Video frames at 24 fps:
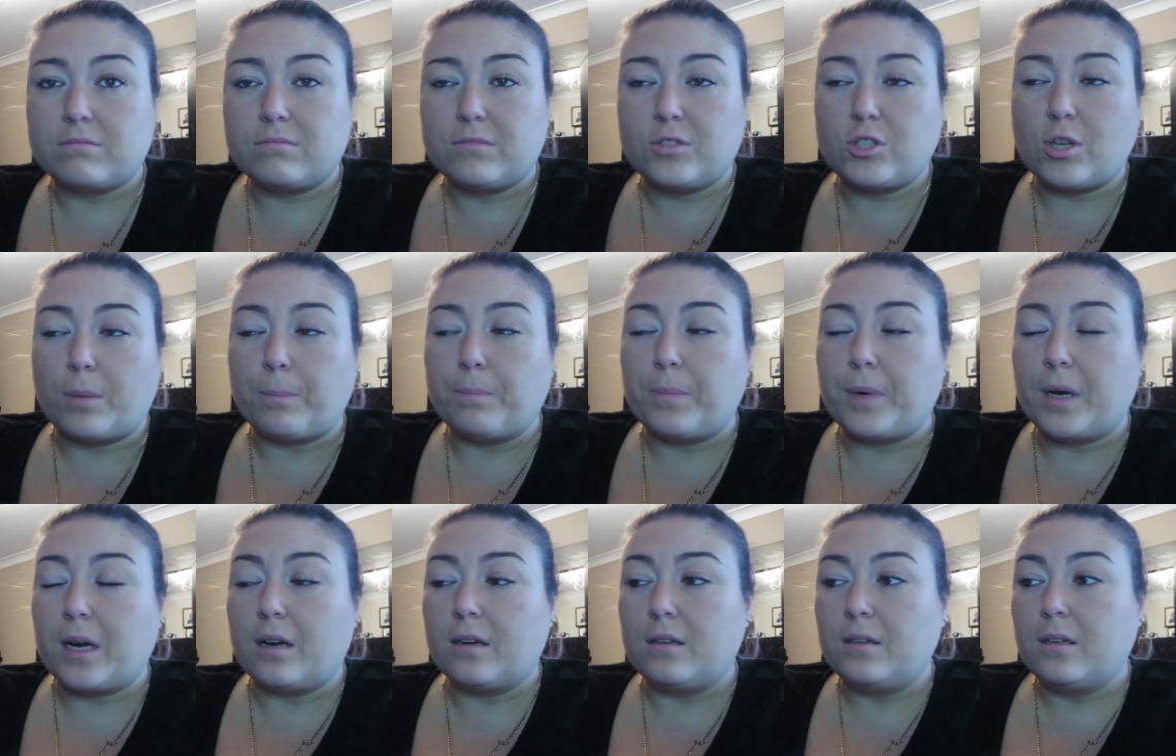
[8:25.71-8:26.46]

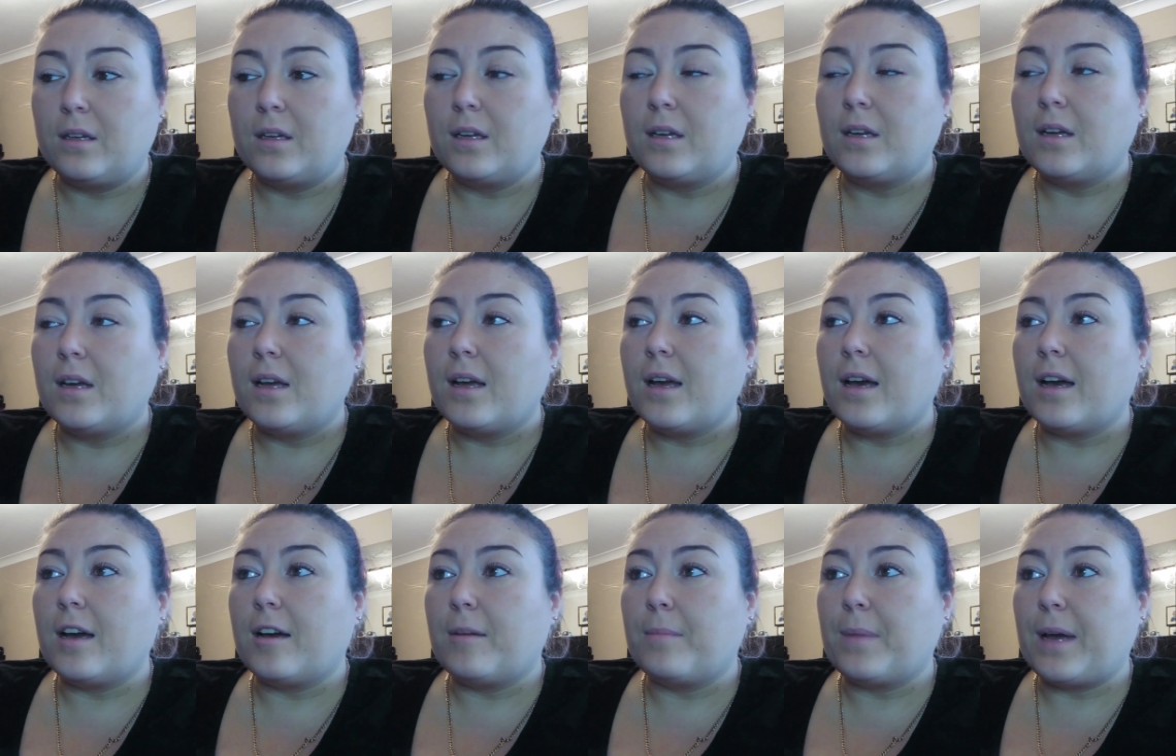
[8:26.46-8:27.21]
jumper
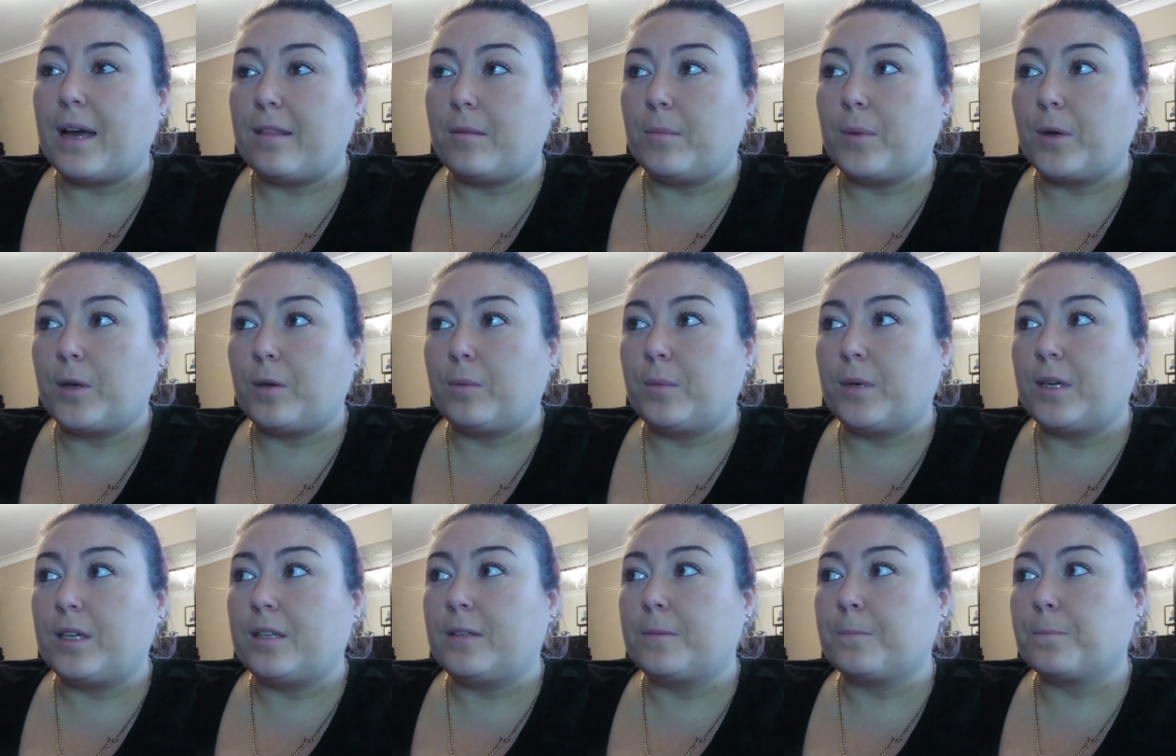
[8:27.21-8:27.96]
um, at the
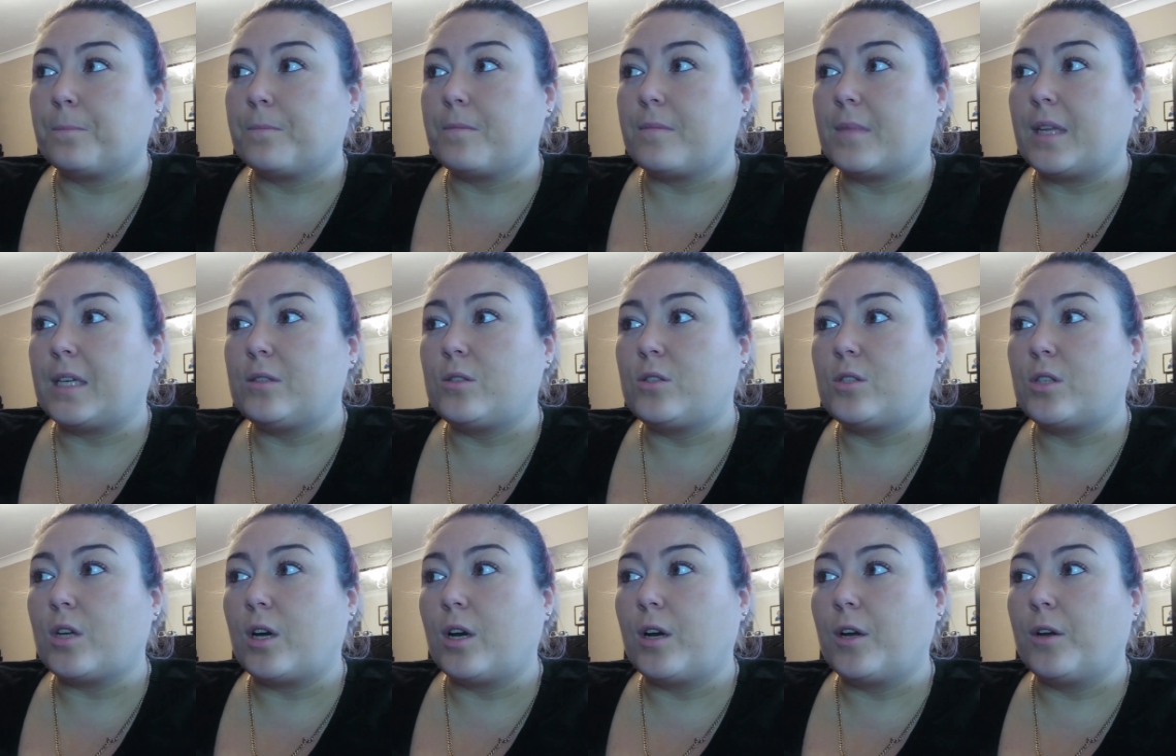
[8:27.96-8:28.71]
moment.
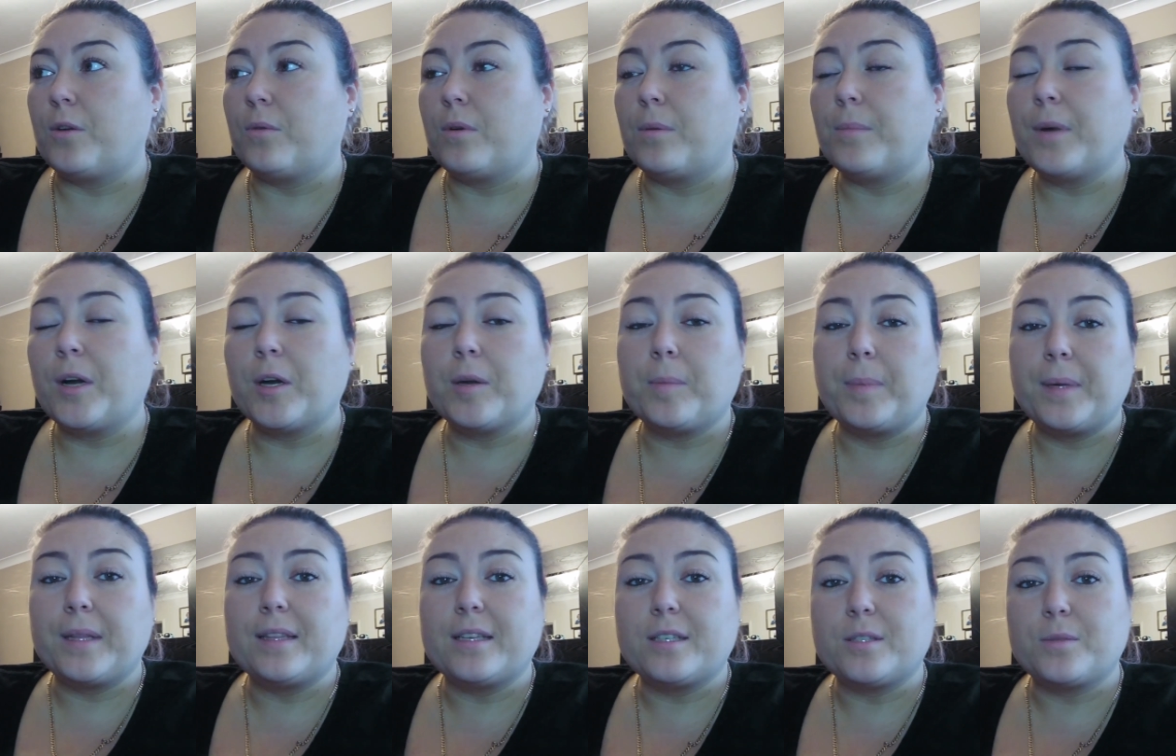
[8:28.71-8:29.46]
So I'm
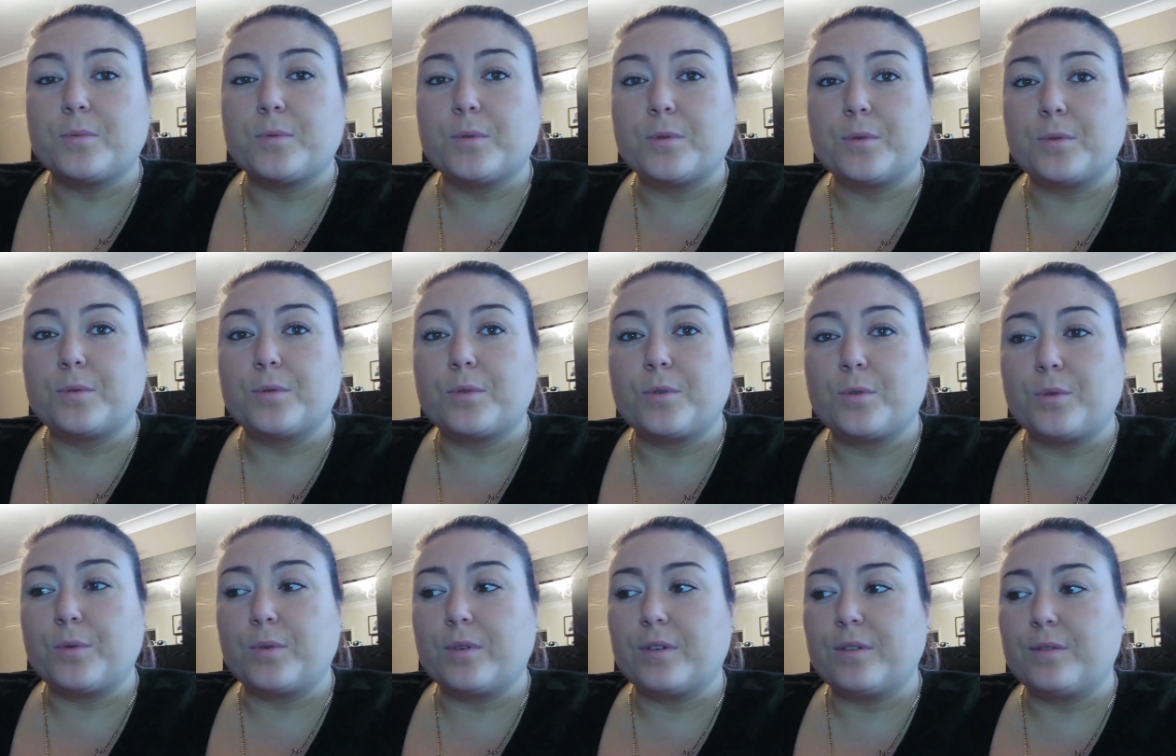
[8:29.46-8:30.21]
hoping this will
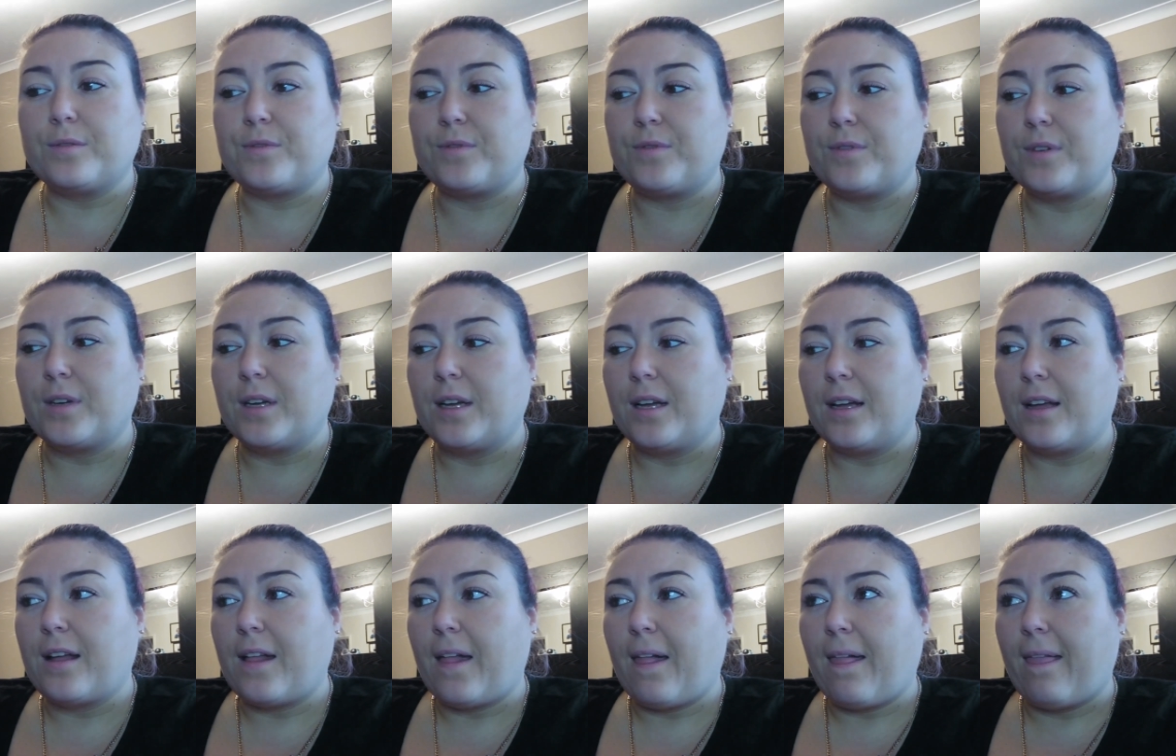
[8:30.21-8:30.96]
sort of
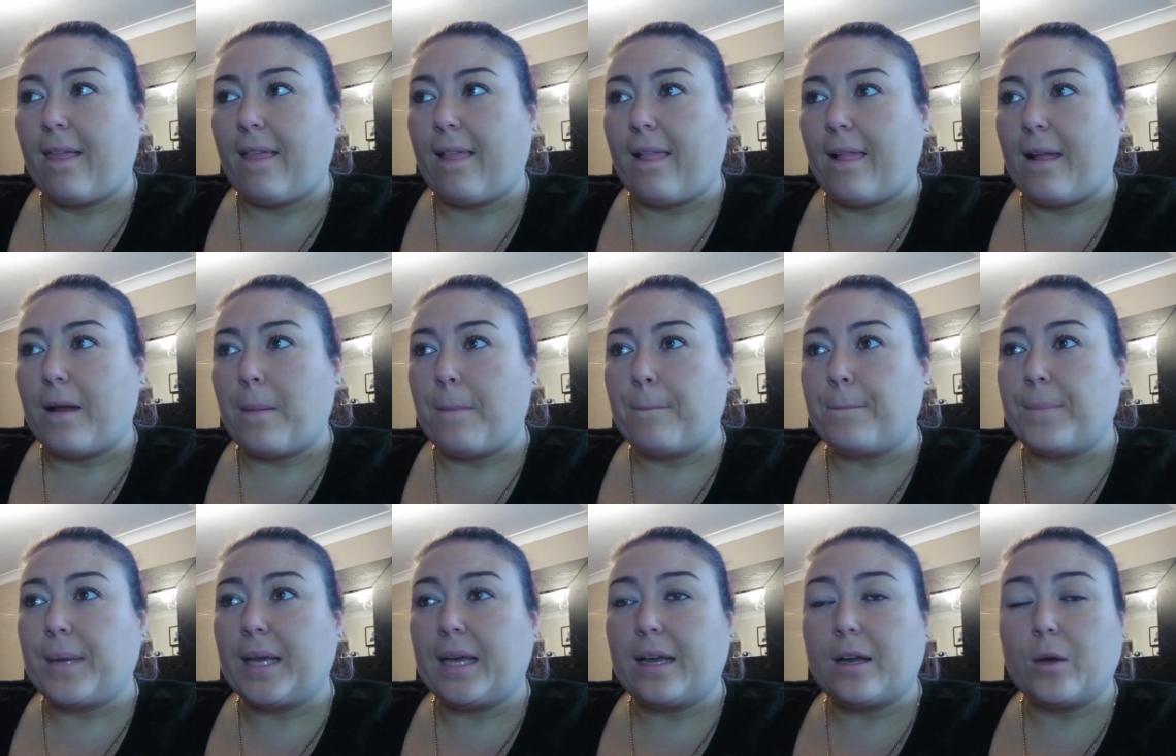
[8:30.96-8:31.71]

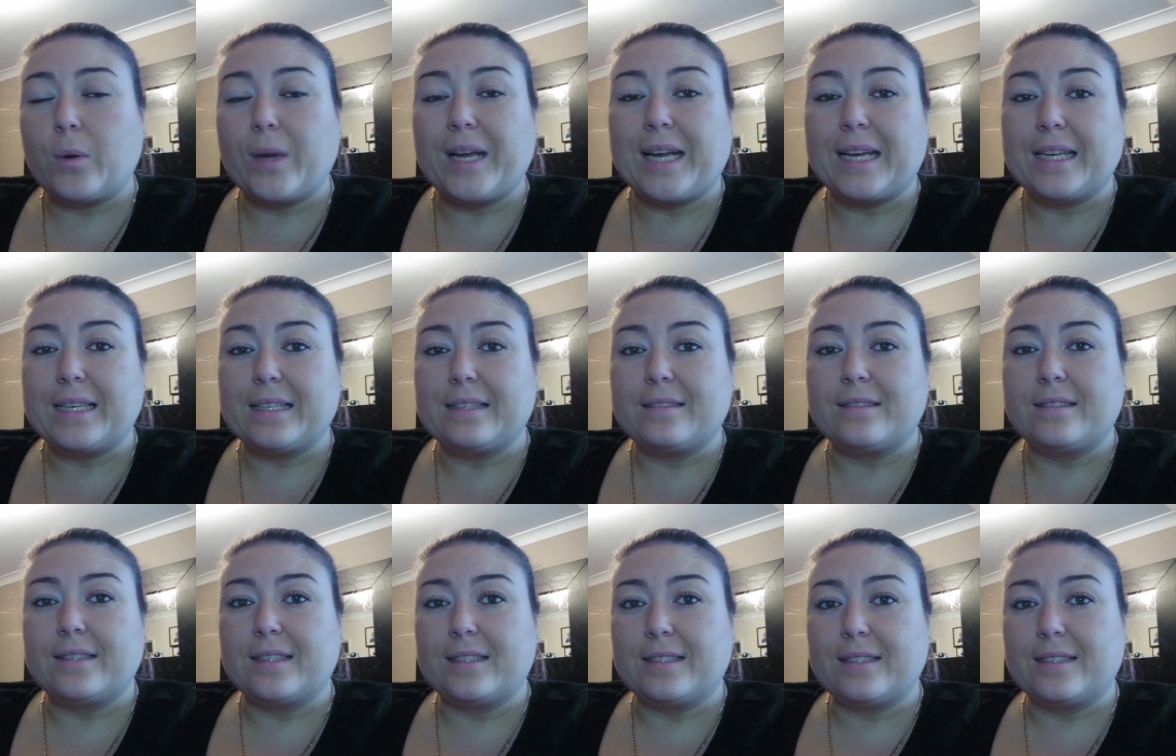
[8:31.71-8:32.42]
be quick and,